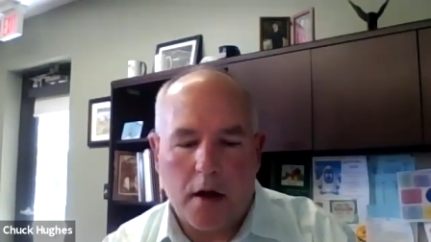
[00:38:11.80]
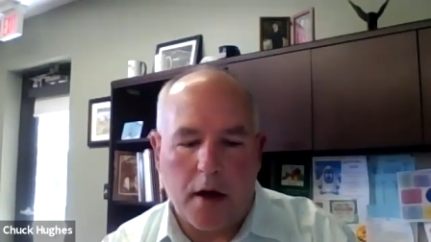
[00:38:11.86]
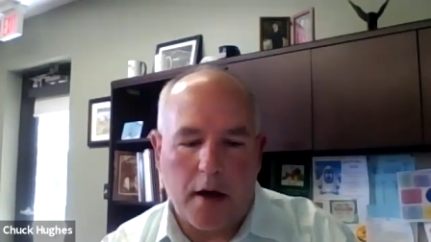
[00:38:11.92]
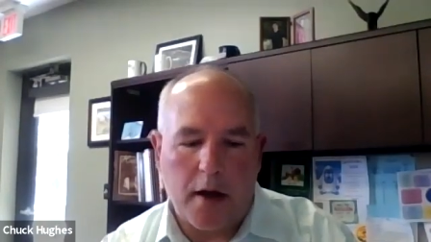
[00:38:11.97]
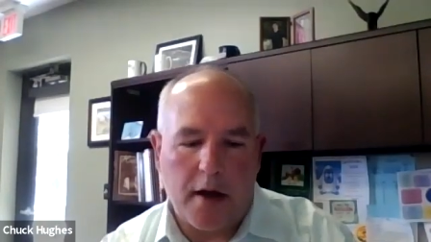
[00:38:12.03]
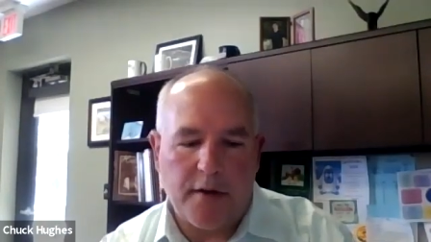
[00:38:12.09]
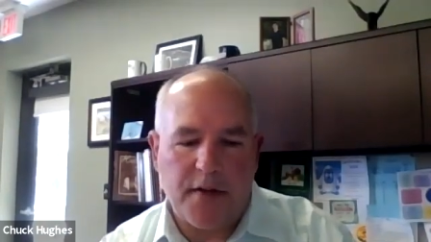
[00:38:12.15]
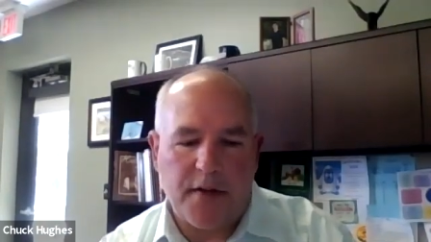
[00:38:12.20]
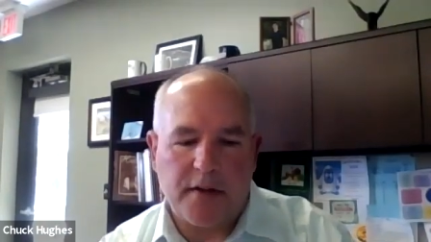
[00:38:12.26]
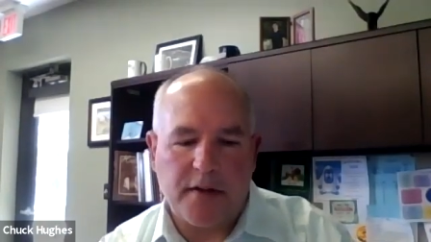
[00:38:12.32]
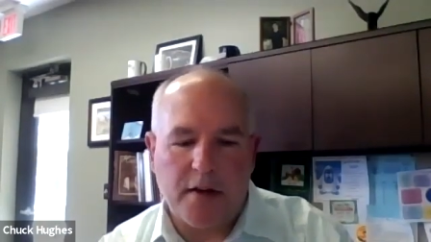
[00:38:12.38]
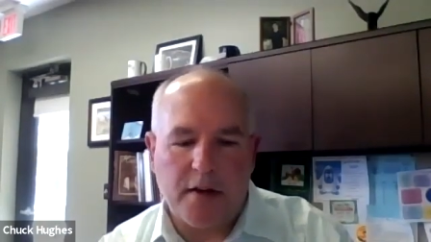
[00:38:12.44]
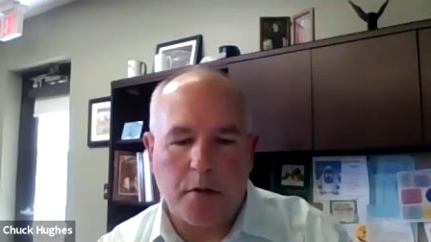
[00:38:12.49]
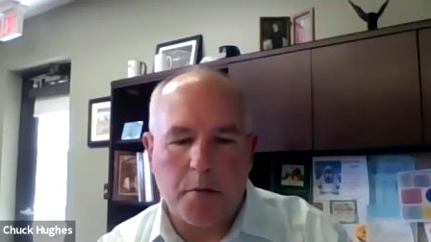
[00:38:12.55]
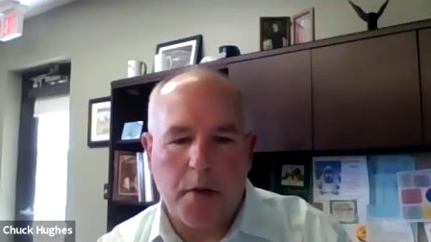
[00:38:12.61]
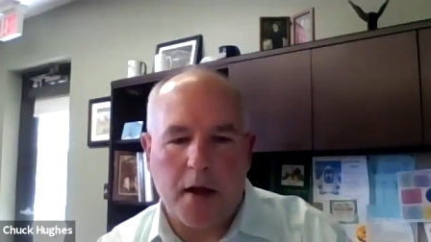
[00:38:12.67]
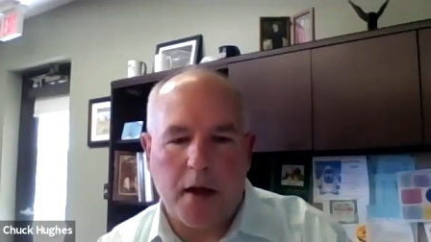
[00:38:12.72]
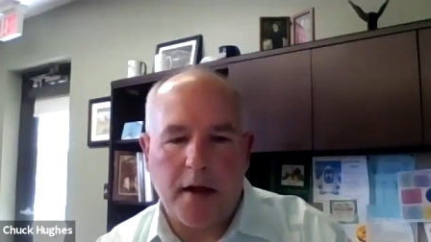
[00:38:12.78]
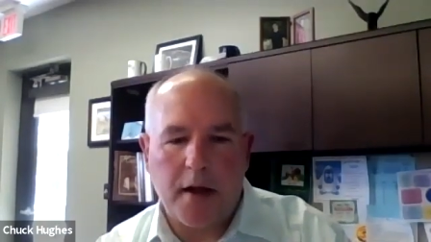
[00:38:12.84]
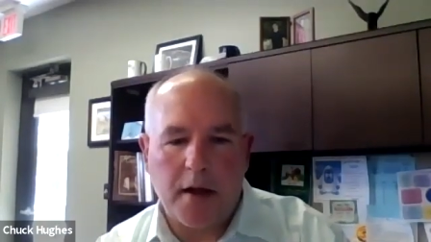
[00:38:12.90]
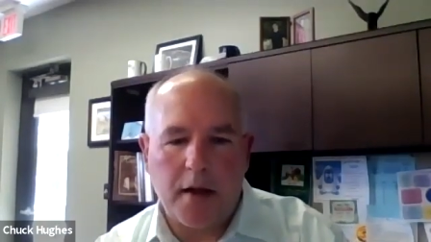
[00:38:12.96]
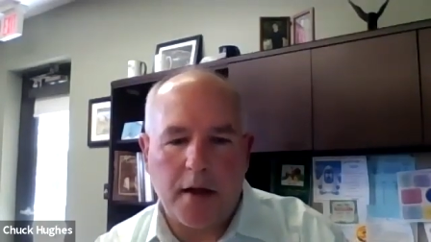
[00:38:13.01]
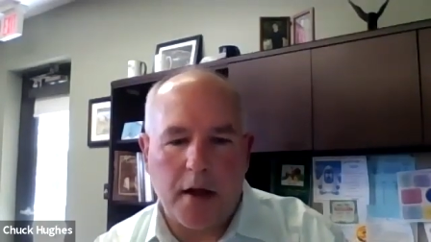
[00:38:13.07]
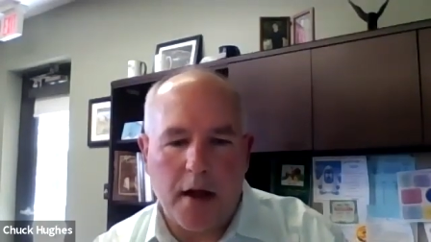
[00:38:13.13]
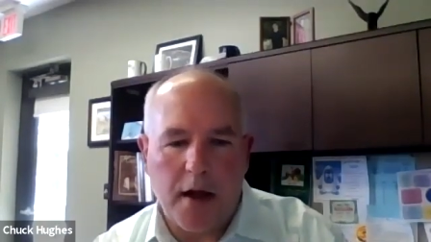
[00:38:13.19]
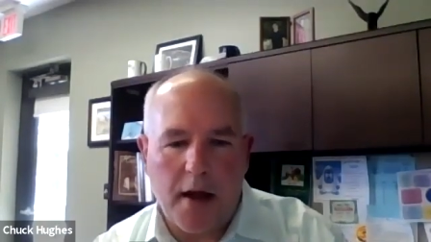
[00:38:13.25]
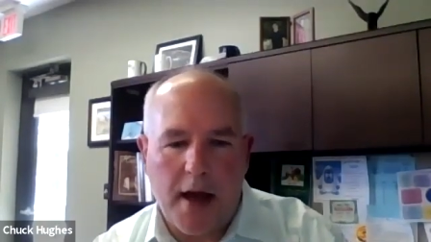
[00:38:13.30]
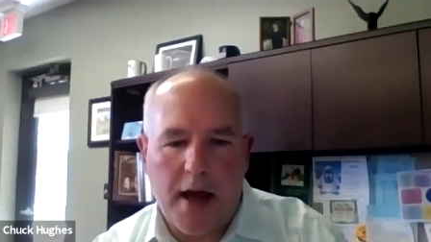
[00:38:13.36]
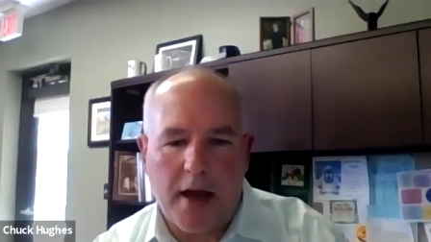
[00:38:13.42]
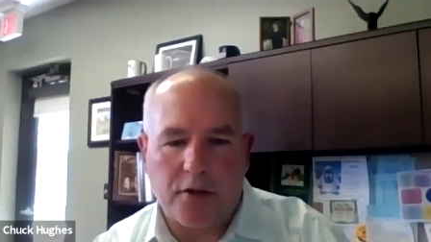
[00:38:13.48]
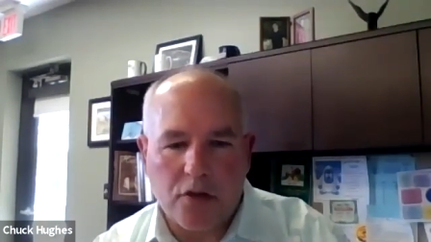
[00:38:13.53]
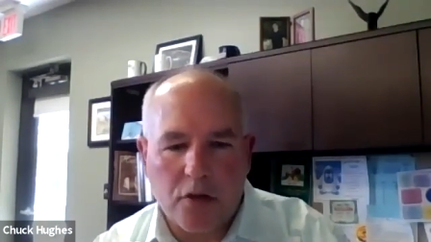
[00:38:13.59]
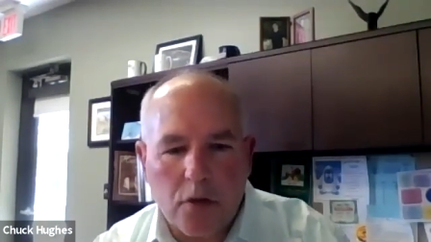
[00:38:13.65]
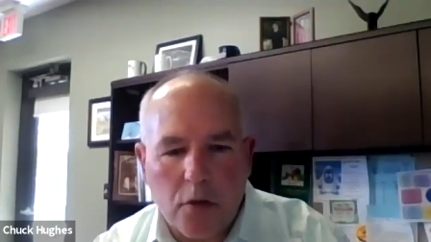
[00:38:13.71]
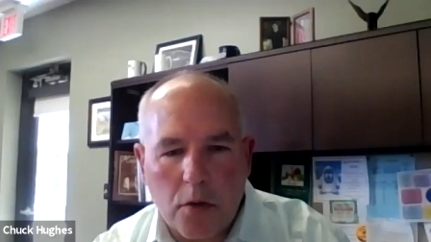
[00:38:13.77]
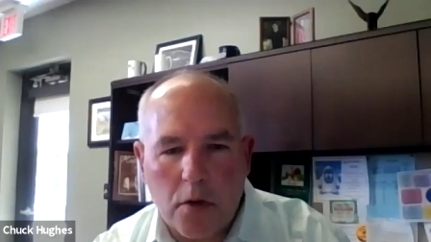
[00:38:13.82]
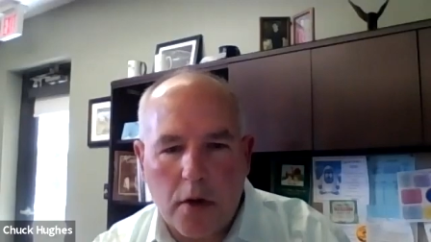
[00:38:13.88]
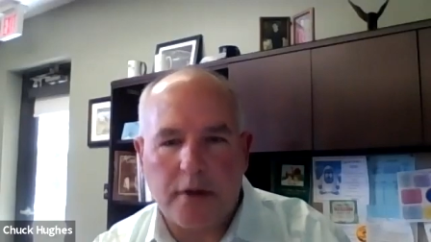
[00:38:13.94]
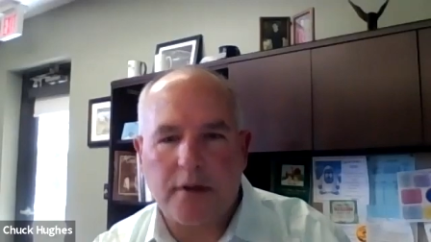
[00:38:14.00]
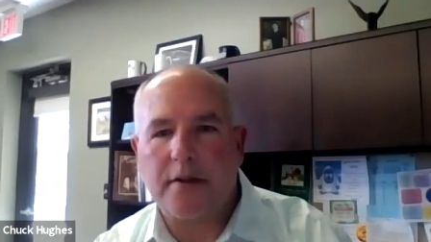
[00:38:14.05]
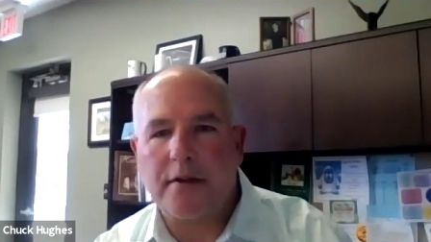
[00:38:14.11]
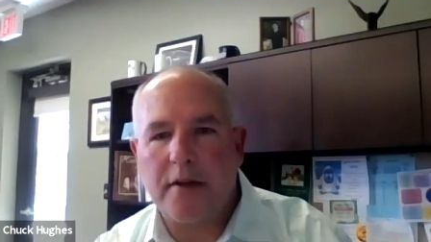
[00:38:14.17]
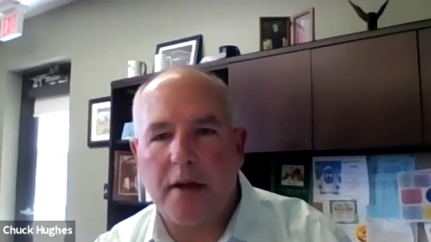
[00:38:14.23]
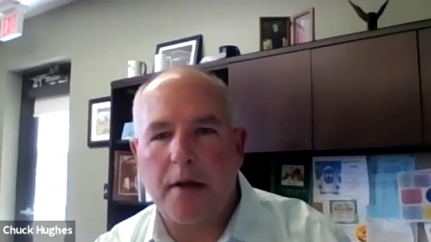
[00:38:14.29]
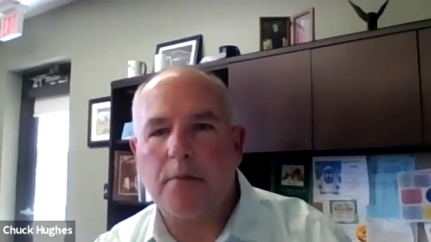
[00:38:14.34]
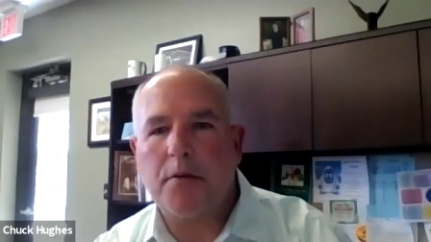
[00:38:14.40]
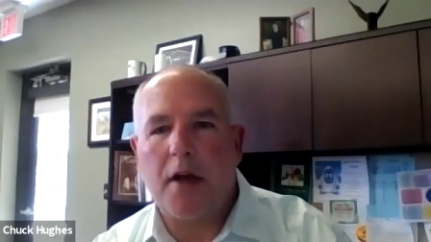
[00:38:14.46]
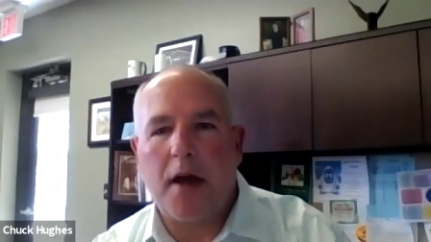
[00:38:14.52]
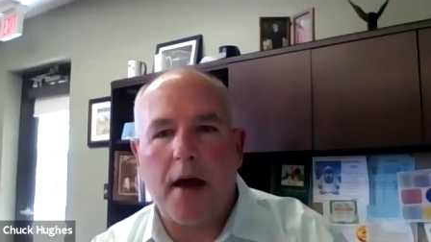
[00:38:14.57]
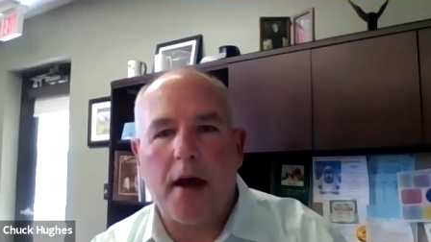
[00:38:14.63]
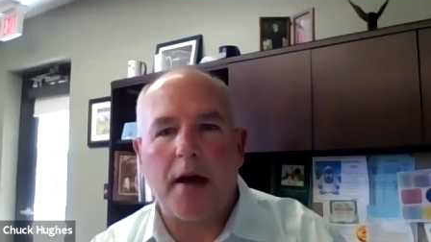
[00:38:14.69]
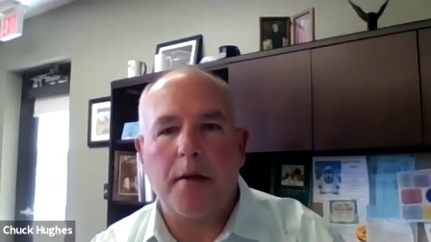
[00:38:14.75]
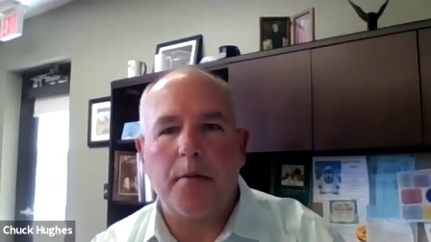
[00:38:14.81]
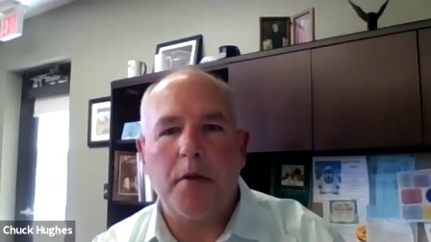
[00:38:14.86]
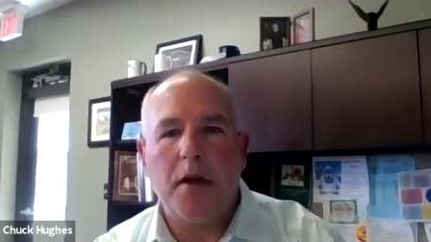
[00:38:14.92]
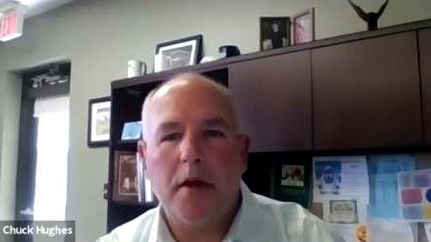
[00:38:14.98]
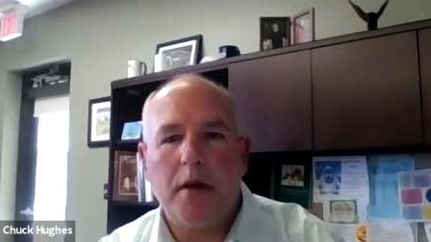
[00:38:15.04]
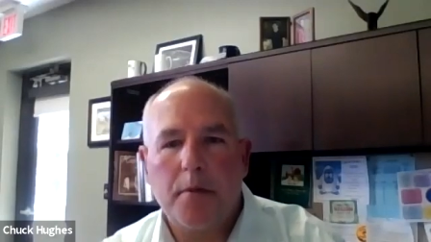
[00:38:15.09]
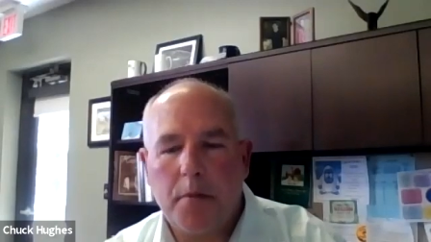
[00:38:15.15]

If it's everybody at school at the same time,